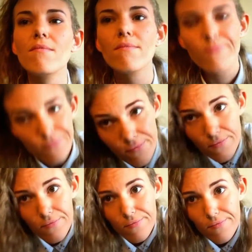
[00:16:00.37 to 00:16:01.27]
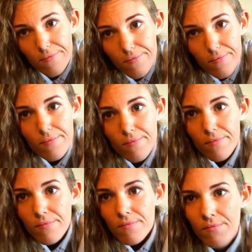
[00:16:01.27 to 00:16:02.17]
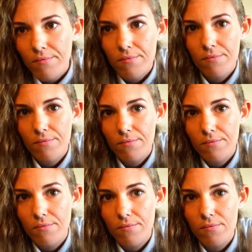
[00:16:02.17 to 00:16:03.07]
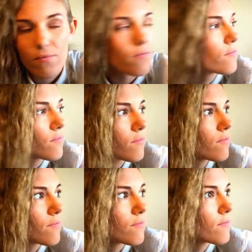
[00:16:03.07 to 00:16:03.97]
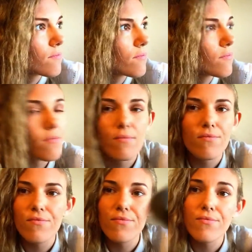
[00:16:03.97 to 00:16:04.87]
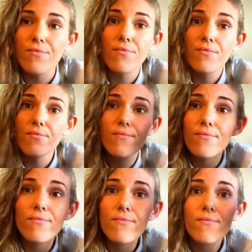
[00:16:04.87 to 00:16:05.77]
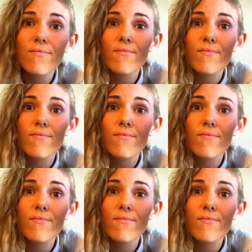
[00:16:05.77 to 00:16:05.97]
(silence)